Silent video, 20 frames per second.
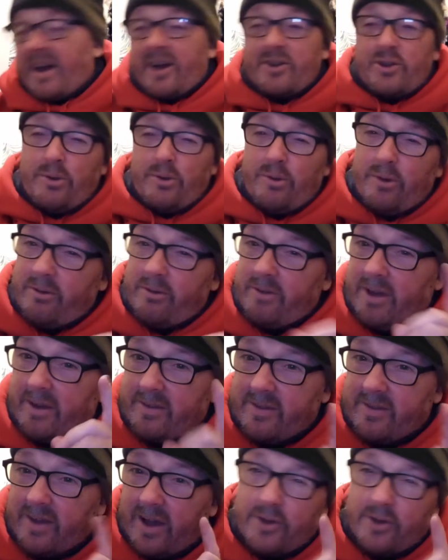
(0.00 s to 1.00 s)
I knew you were going to
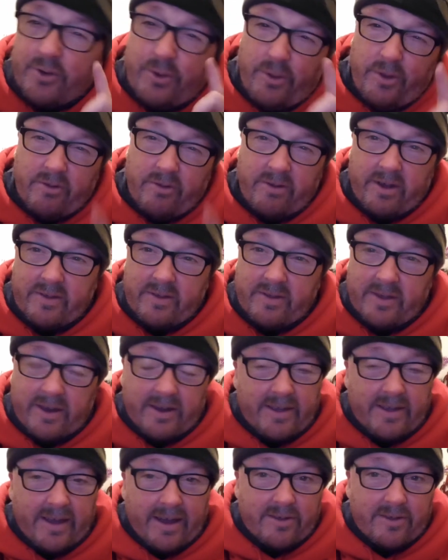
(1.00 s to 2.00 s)
ask that. I knew you were going to ask
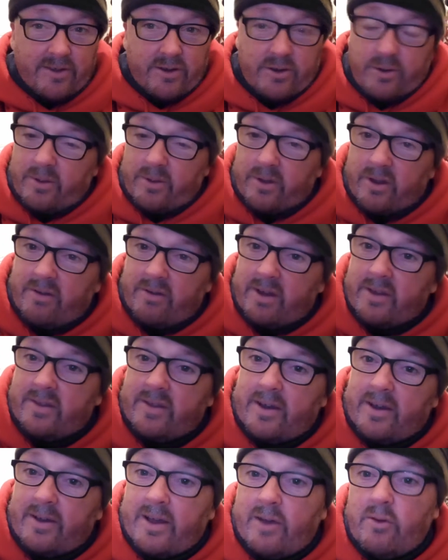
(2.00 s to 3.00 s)
that. Yes, I knew you were going to ask
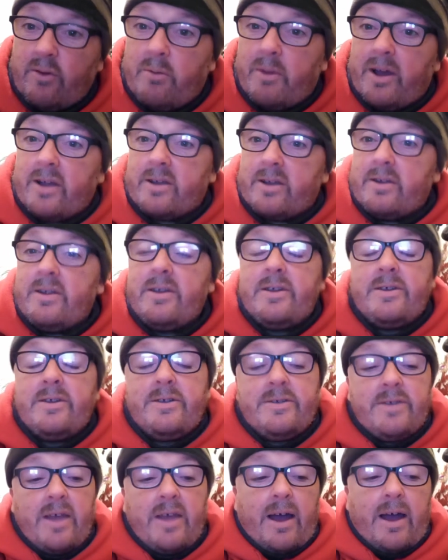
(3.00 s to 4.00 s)
that. How am I?
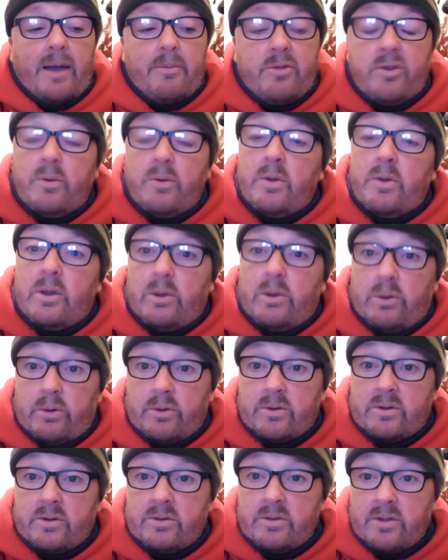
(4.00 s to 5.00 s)
I'm doing
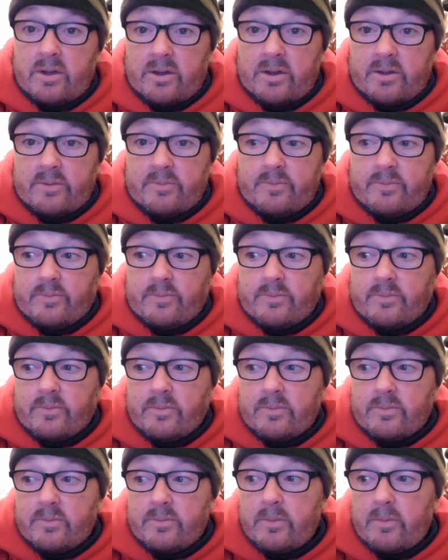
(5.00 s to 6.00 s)
good. Um,
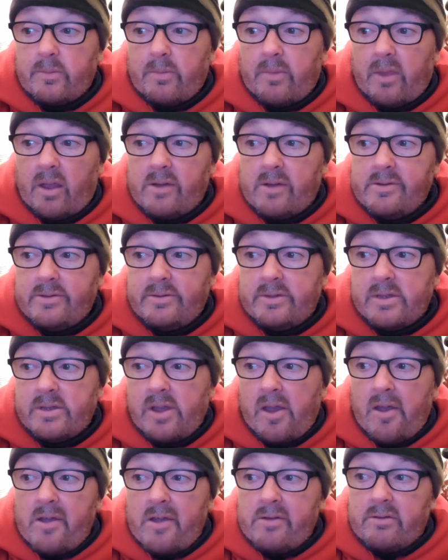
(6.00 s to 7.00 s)

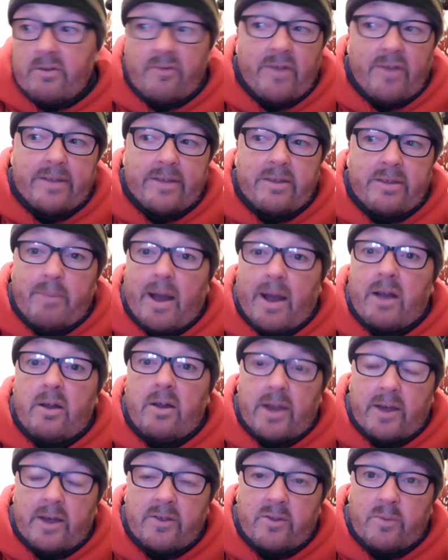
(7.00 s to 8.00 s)
reflecting back
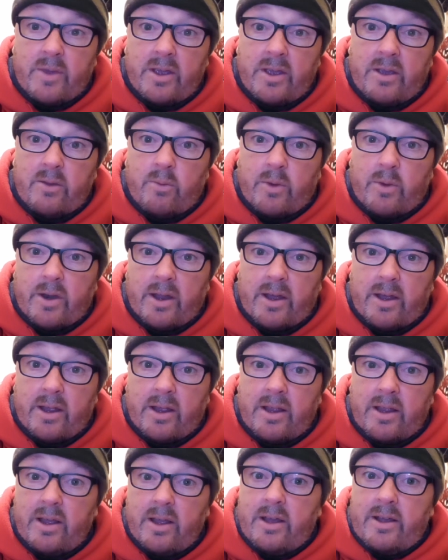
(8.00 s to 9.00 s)
on last week, when
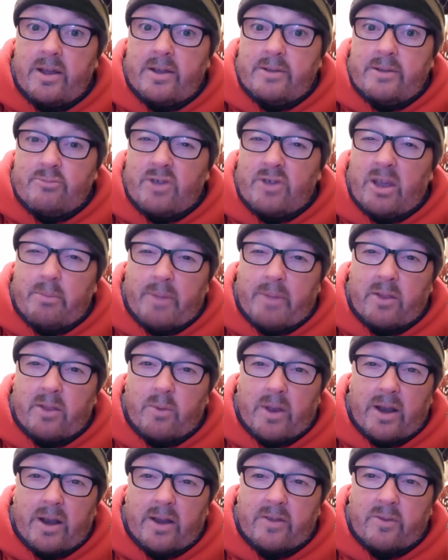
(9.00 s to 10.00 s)
I pretty bad
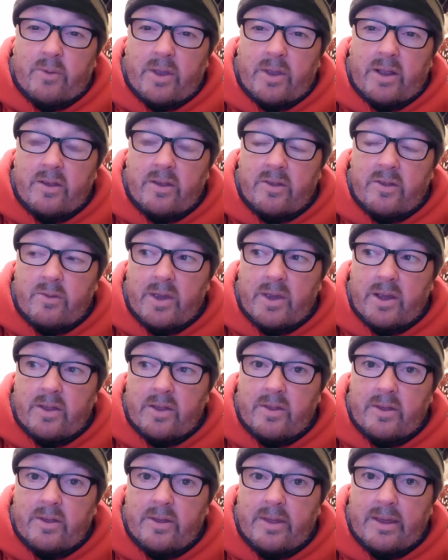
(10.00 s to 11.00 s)
week last week. This
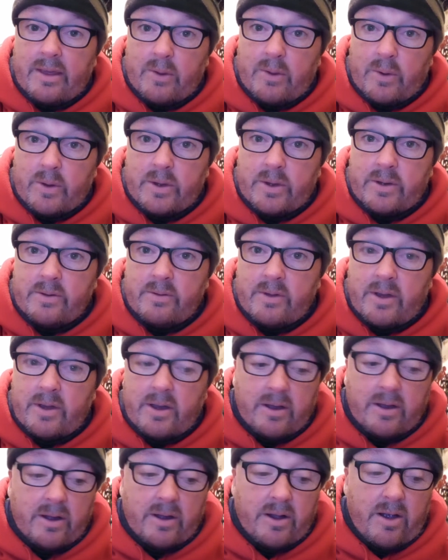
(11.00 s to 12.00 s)
week's good.
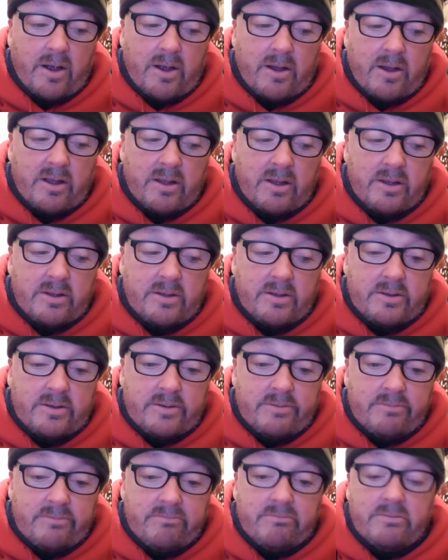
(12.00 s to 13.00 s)
Uh,
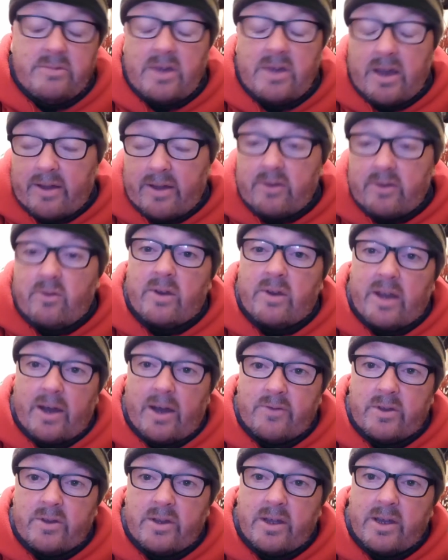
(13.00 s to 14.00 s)
yeah, I had a good
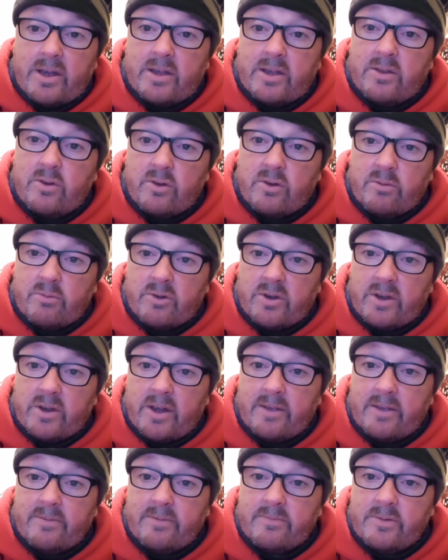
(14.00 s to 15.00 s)
laugh today. It's good
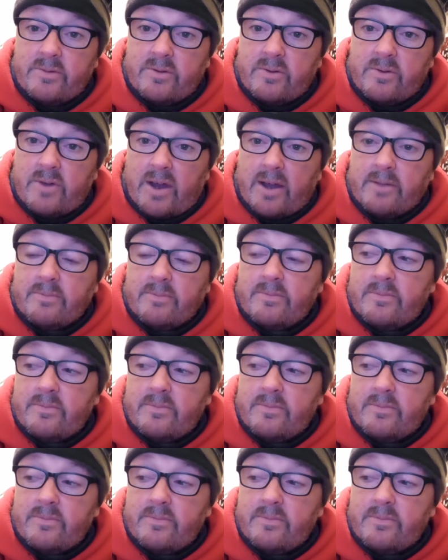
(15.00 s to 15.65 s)
Monday. so all right.